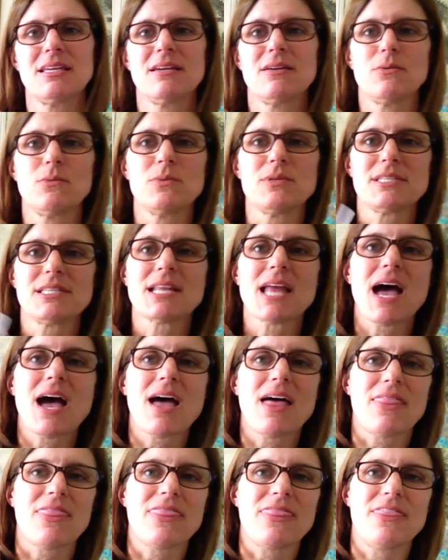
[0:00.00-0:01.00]
was
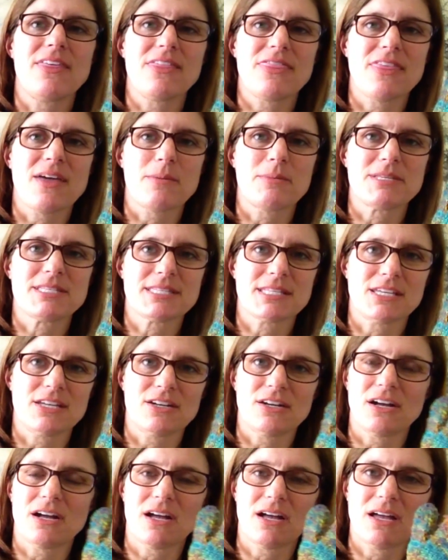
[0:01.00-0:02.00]
not the
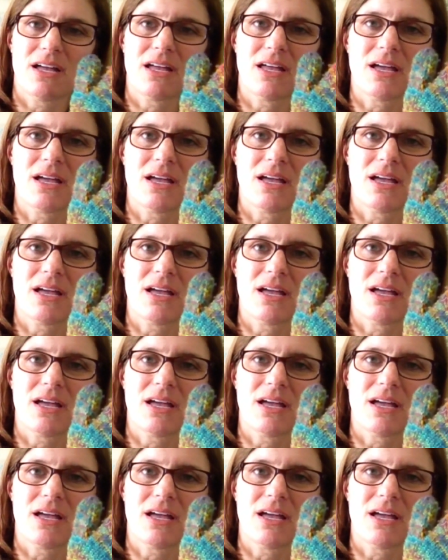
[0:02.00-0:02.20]
Themyscira.